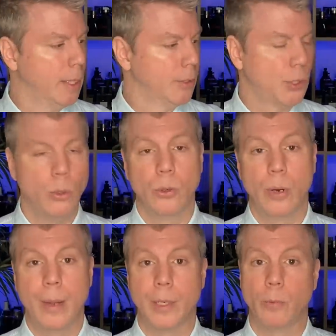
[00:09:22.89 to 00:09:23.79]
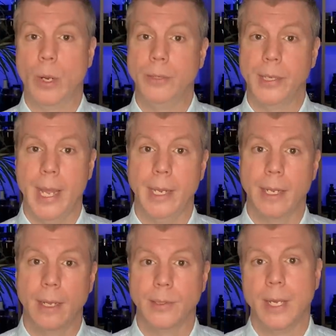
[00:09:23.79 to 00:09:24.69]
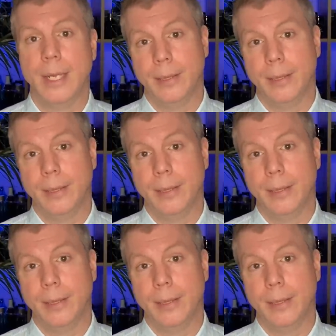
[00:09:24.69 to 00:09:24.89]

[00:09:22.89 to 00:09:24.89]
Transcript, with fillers: So grab it up while you can, guys.